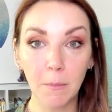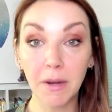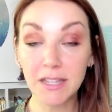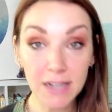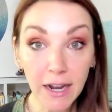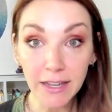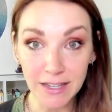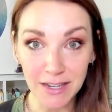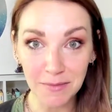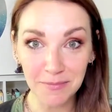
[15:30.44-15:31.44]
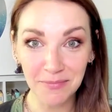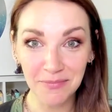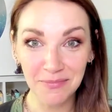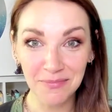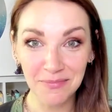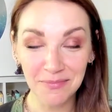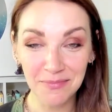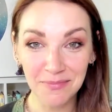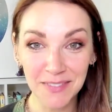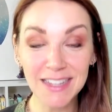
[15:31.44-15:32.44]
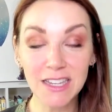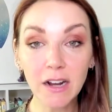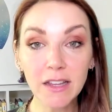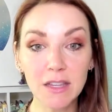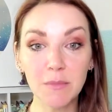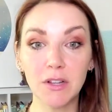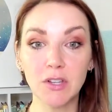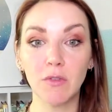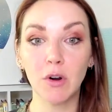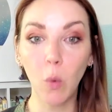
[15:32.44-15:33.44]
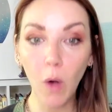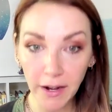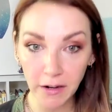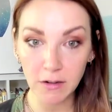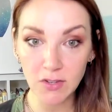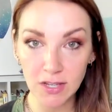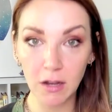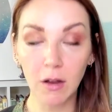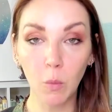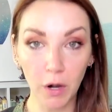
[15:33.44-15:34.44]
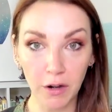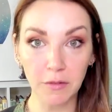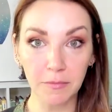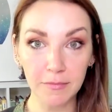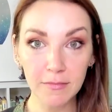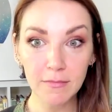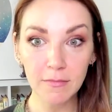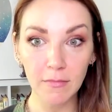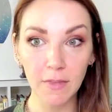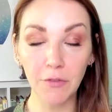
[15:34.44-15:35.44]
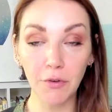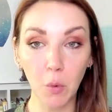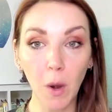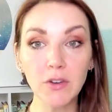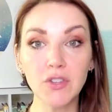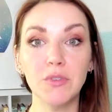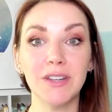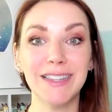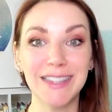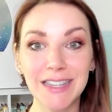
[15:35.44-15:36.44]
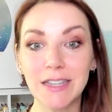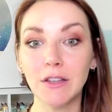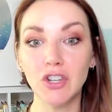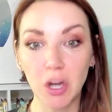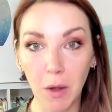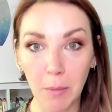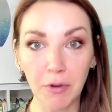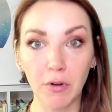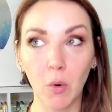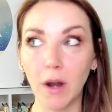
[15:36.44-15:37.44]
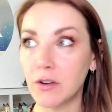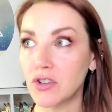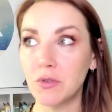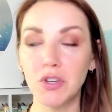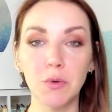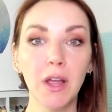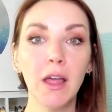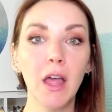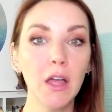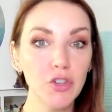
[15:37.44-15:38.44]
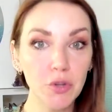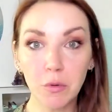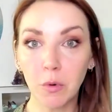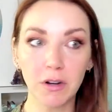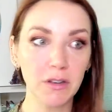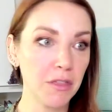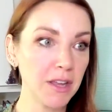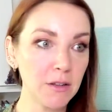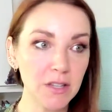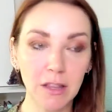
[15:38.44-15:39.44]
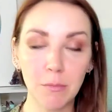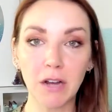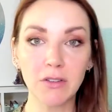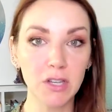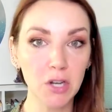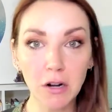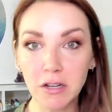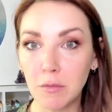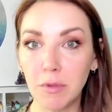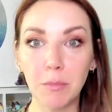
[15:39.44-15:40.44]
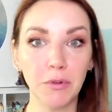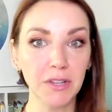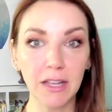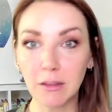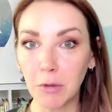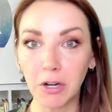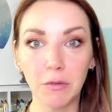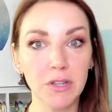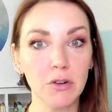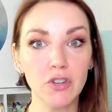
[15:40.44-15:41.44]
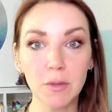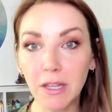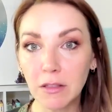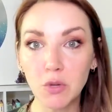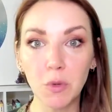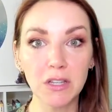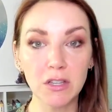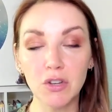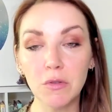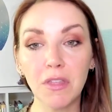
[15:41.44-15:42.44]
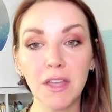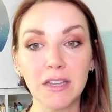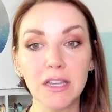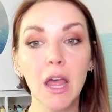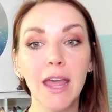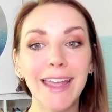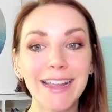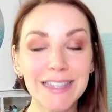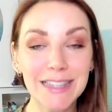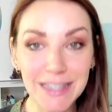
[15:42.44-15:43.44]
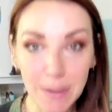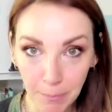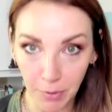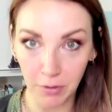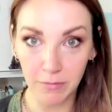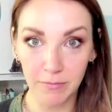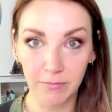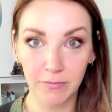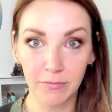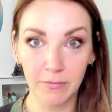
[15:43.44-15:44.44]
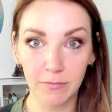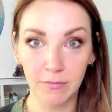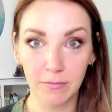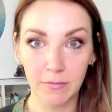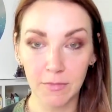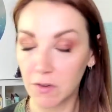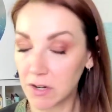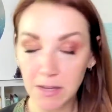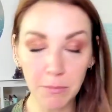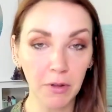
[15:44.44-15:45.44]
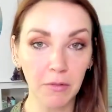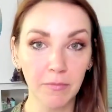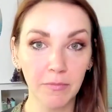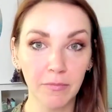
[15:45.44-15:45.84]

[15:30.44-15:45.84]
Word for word: But it's not easy. It's not easy because it requires work. It requires you to consistently show up. It requires you to do the work, to think outside the box, to talk to the people, to get the market research, to make the tweaks, to do the things. It's simple. It's very simple.